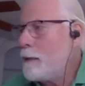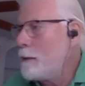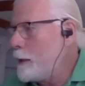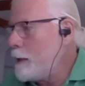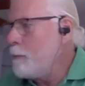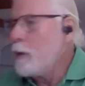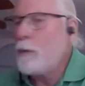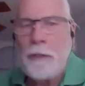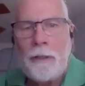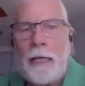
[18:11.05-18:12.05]
they
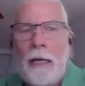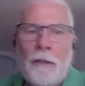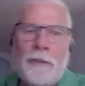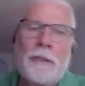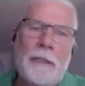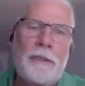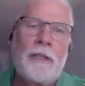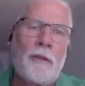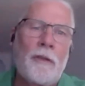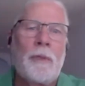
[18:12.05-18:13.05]
milk their cows and they
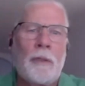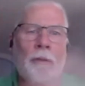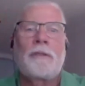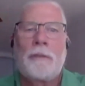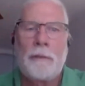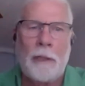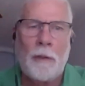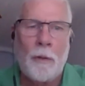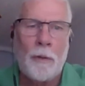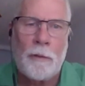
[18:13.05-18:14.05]
sell the milk to a
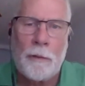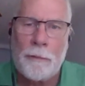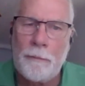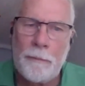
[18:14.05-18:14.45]
local,